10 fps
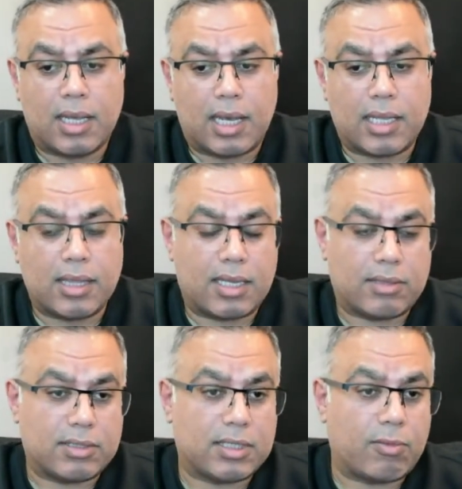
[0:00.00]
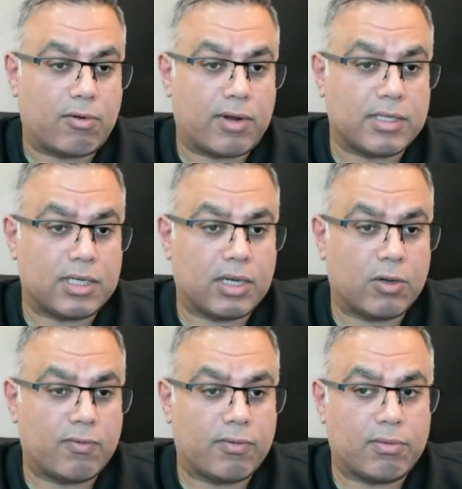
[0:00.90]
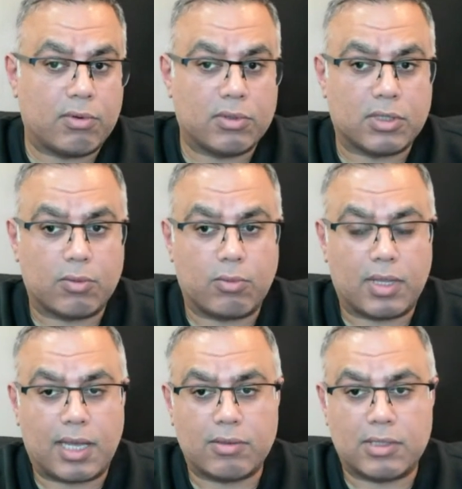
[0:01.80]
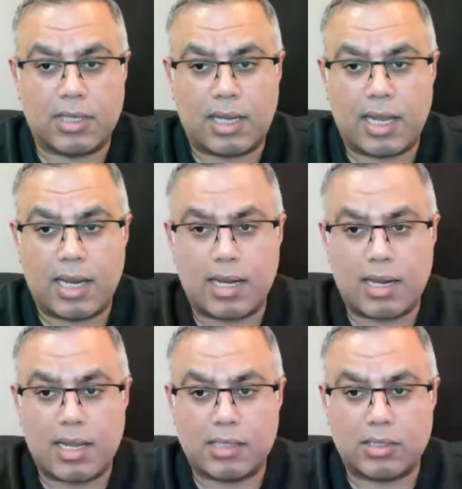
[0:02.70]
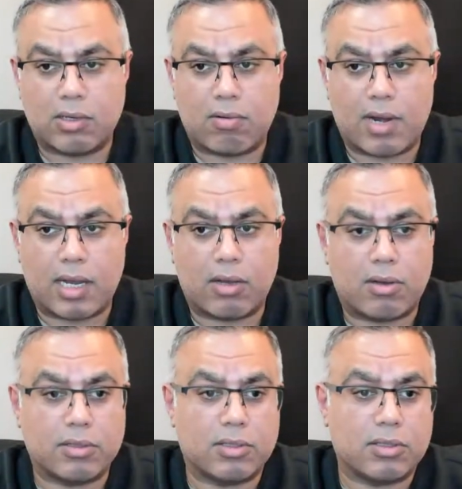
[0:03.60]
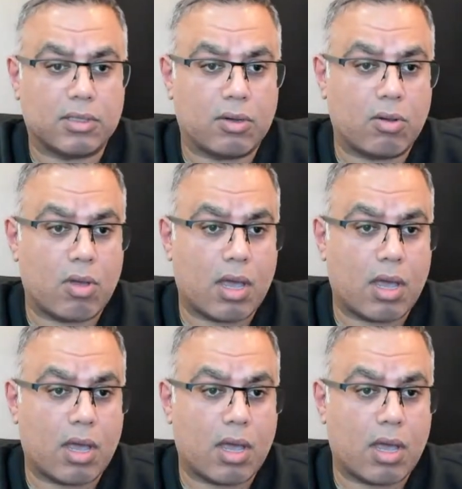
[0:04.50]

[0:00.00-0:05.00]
and then summarize it overall. So without delay, let's crack on. So